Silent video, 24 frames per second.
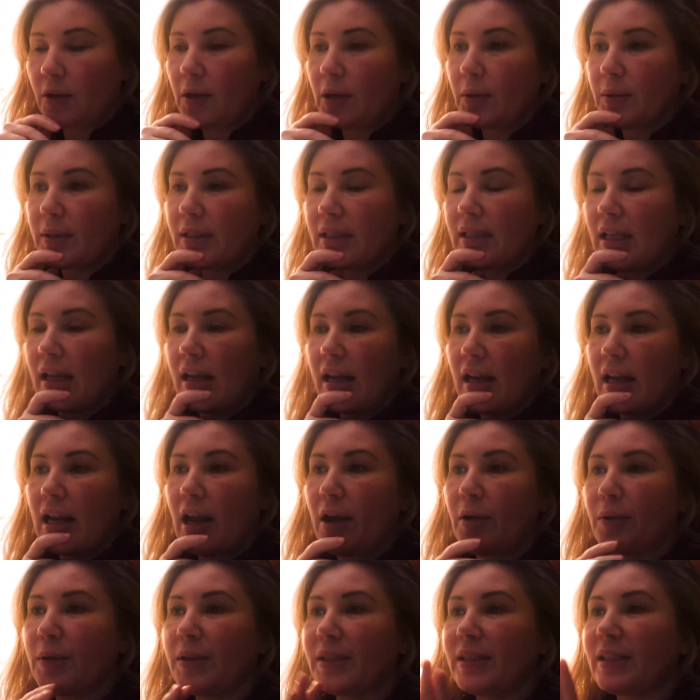I was thinking
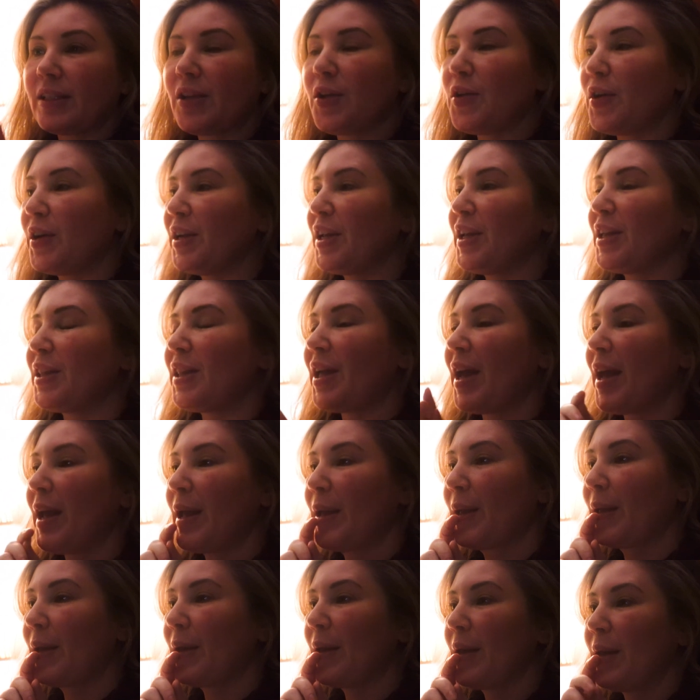I was gonna
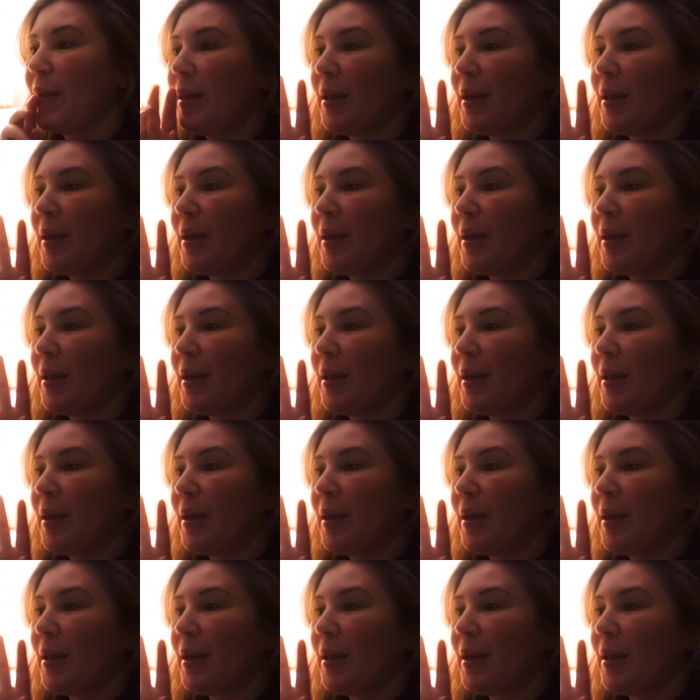like